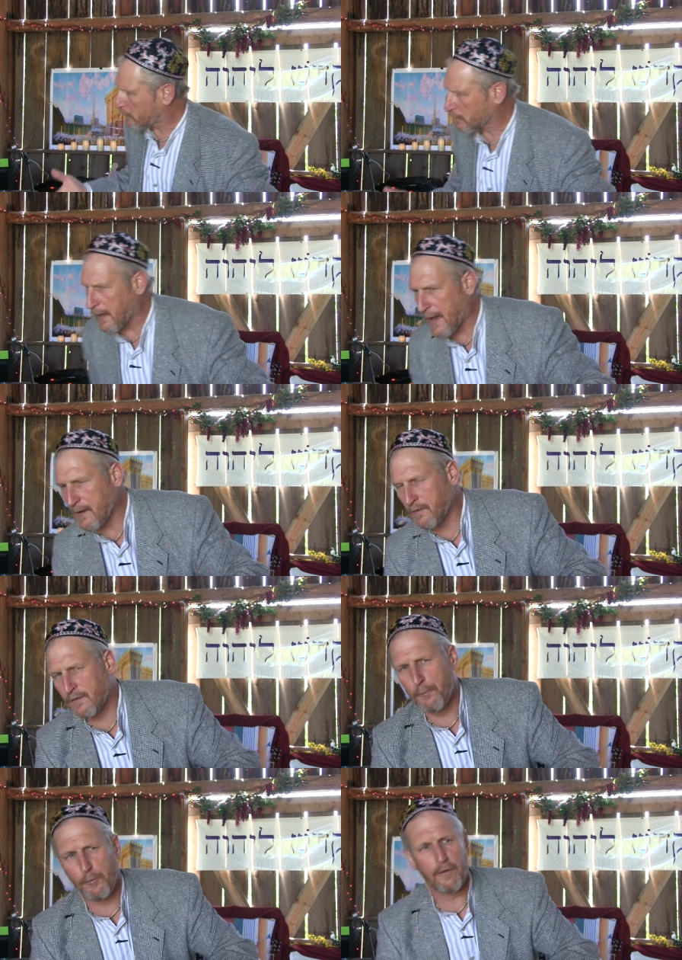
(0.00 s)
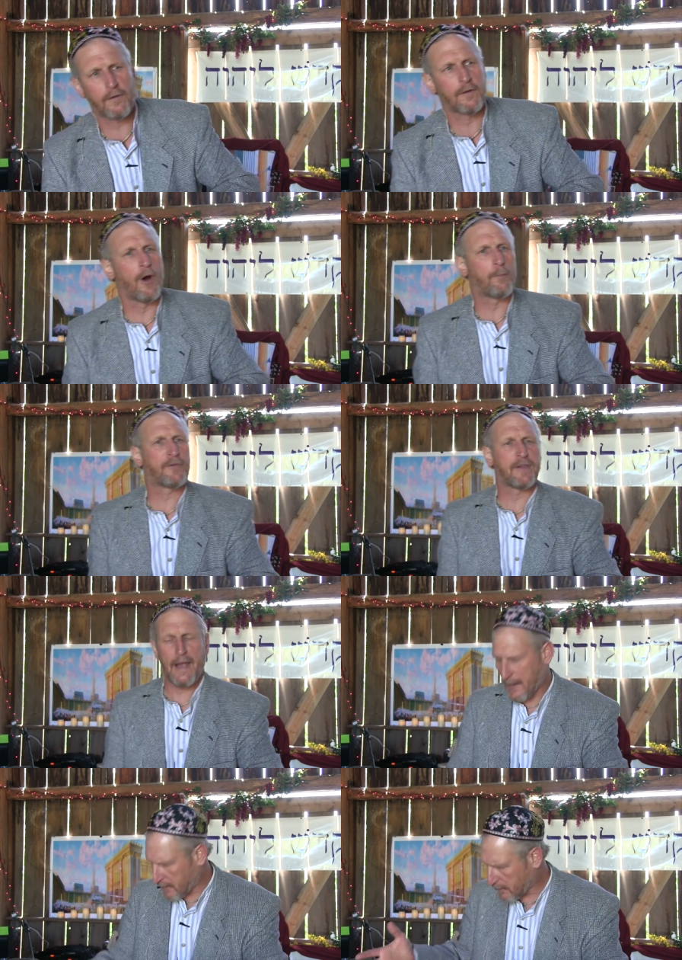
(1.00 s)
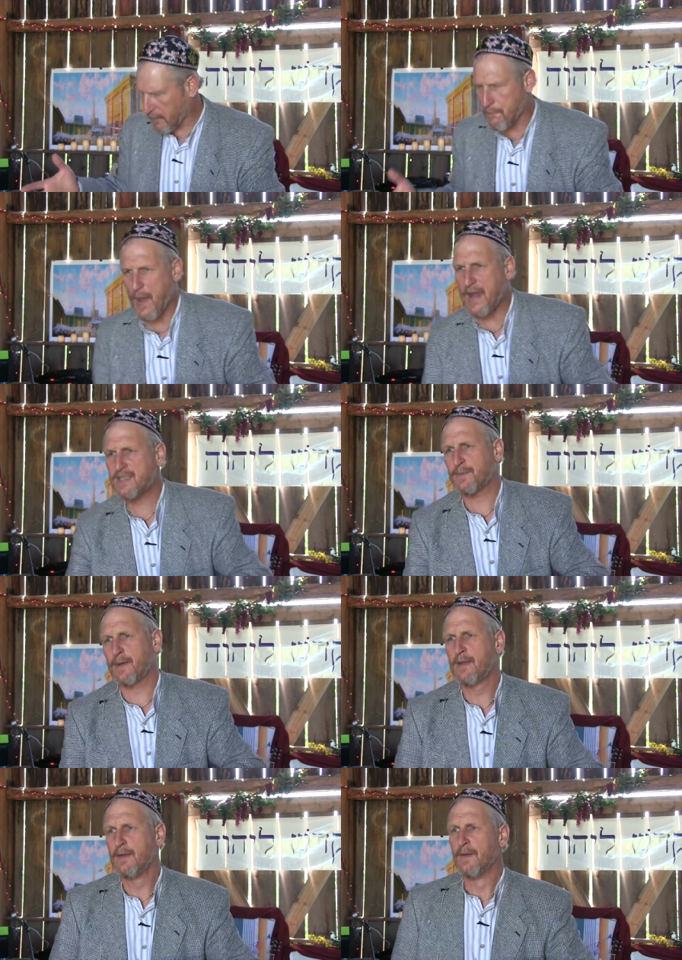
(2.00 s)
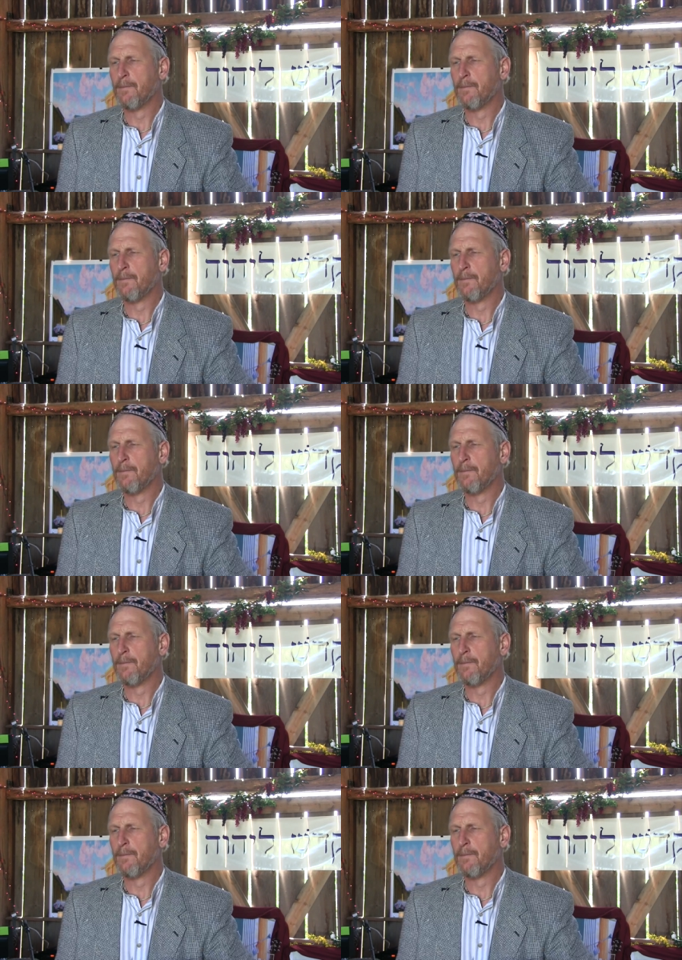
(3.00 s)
slide, slippery slope slide into the basement